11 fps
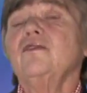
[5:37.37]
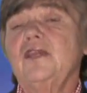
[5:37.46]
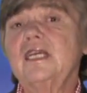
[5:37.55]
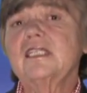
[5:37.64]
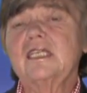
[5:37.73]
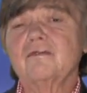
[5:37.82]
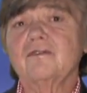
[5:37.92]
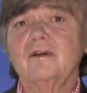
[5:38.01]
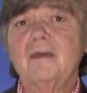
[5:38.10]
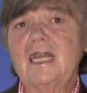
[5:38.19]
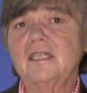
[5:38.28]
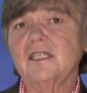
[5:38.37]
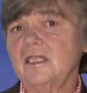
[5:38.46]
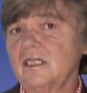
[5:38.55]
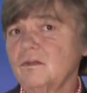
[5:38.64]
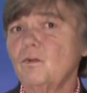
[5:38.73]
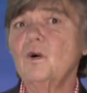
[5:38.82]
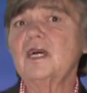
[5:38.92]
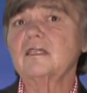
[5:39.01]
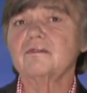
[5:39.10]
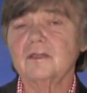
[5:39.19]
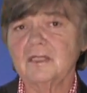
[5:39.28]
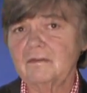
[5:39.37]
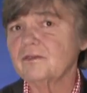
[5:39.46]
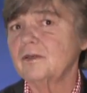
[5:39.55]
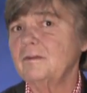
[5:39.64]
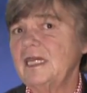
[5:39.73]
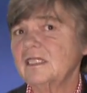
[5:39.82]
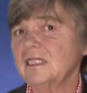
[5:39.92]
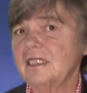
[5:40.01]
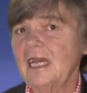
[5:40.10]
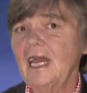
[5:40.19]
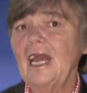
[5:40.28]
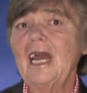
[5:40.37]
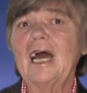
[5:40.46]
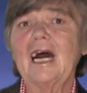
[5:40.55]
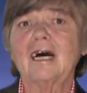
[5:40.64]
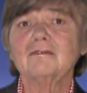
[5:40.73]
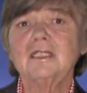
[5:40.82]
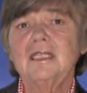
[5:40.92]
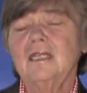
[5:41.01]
This information is wonderful information to have.